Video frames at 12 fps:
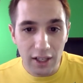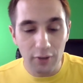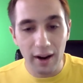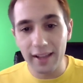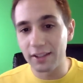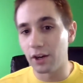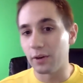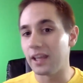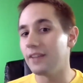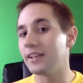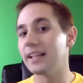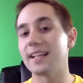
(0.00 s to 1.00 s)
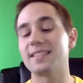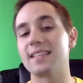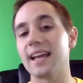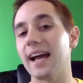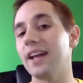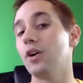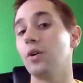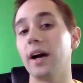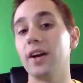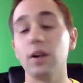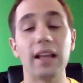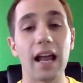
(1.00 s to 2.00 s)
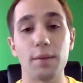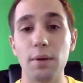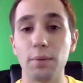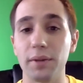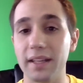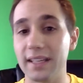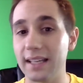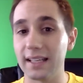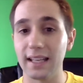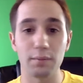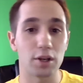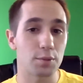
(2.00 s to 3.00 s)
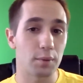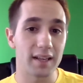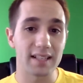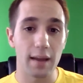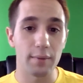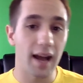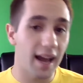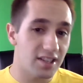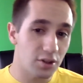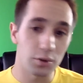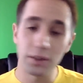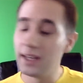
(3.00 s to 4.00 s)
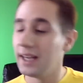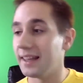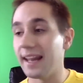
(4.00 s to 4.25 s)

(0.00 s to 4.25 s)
Right? You know, even let's say I know a lot of people that didn't get much playing time in high school,